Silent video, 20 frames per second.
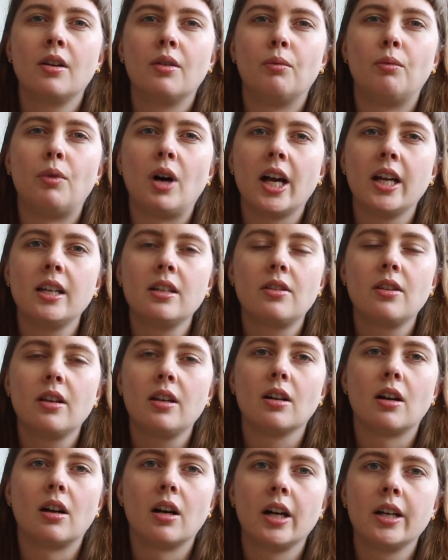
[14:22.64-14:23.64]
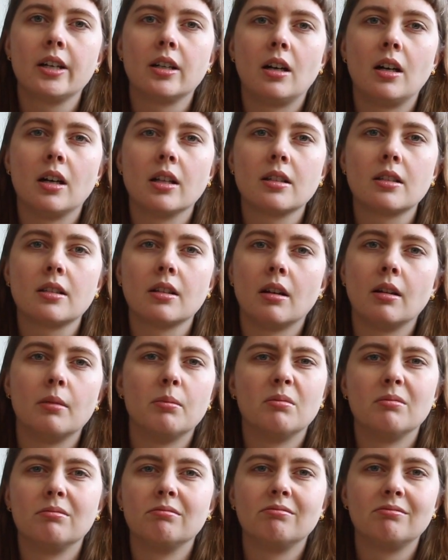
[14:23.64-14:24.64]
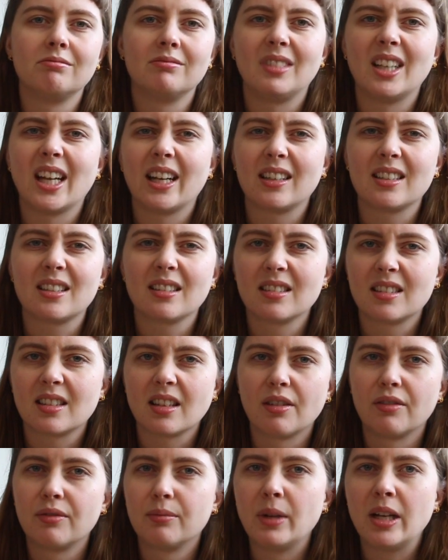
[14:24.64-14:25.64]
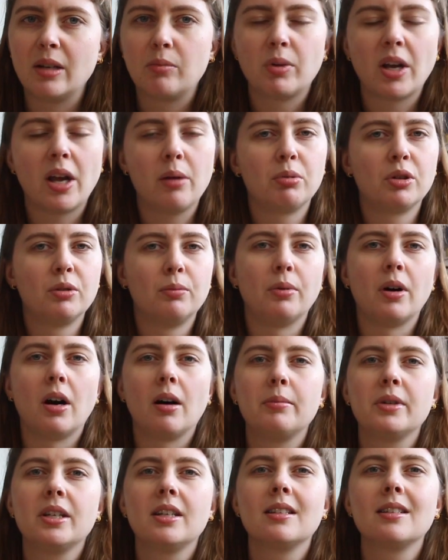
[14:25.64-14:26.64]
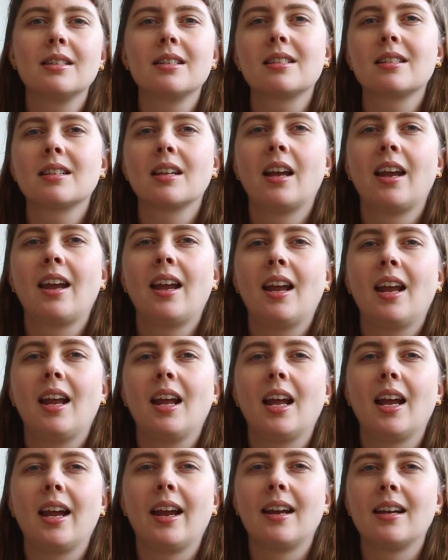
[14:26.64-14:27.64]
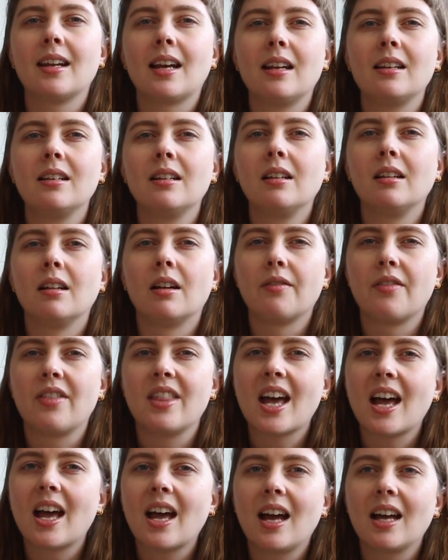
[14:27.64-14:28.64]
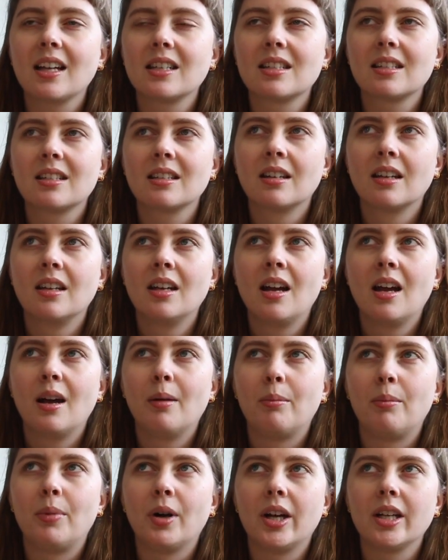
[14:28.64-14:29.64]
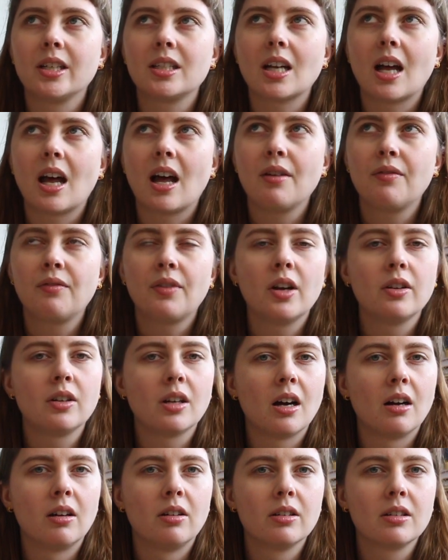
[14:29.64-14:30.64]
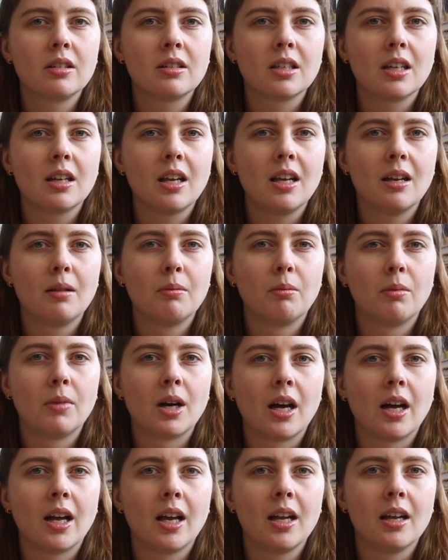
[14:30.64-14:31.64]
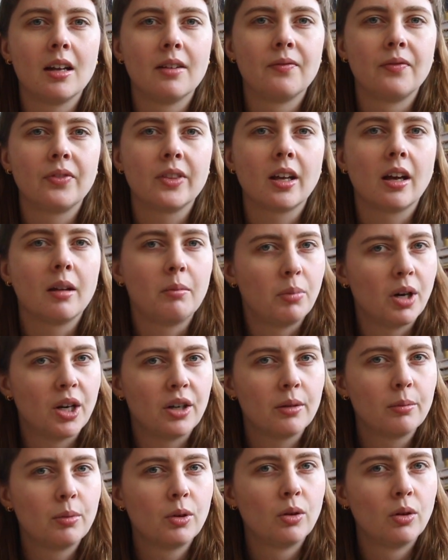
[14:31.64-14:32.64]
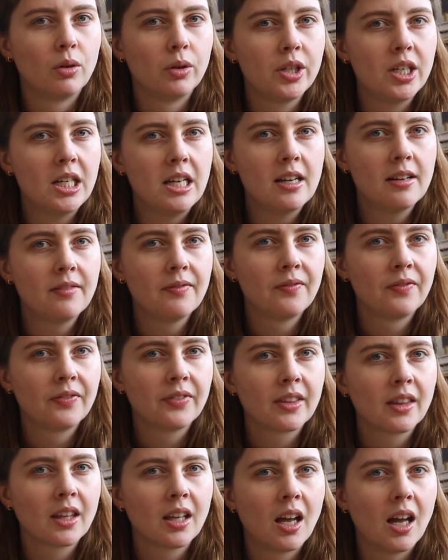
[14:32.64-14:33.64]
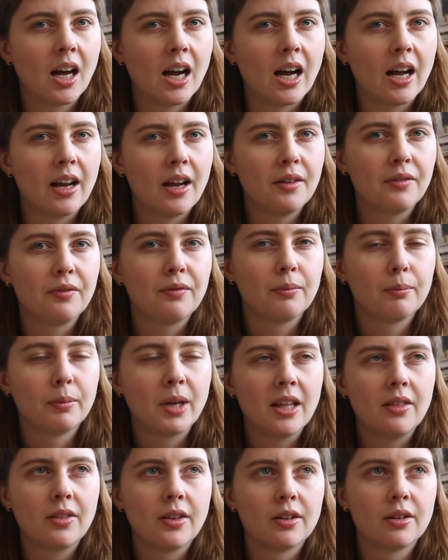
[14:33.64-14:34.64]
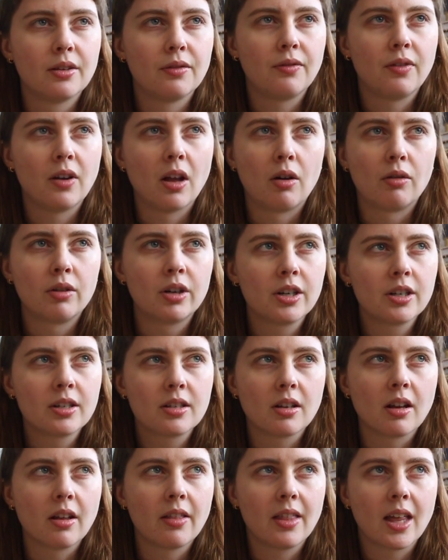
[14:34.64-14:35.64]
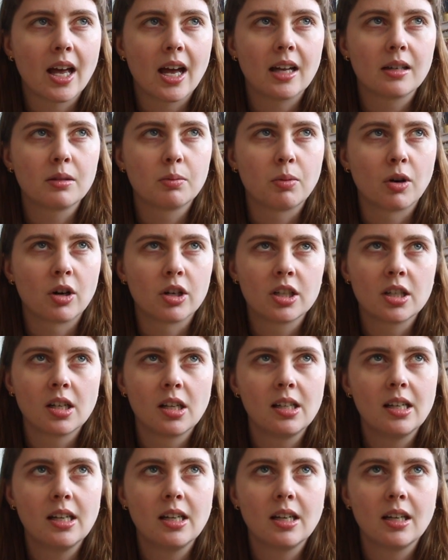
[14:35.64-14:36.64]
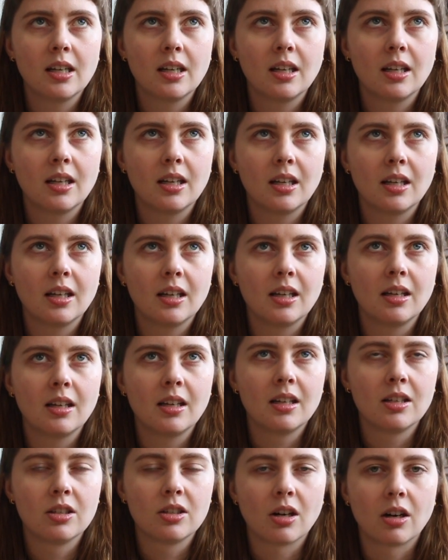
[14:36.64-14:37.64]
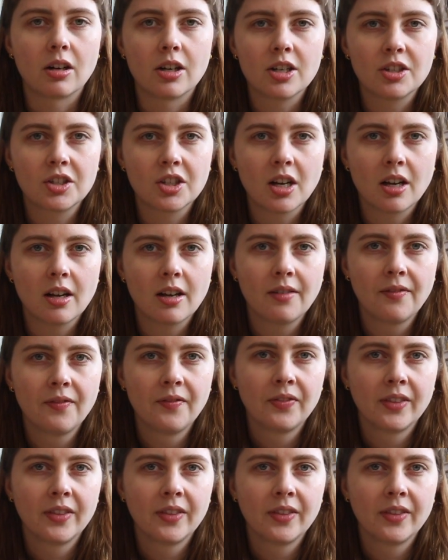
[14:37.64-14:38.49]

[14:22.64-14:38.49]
wind the yarn on some like self-made paper bobbins, and I didn't love that. But I found out in my unbearable hoodie, I've made the flowers on that partially intarsia.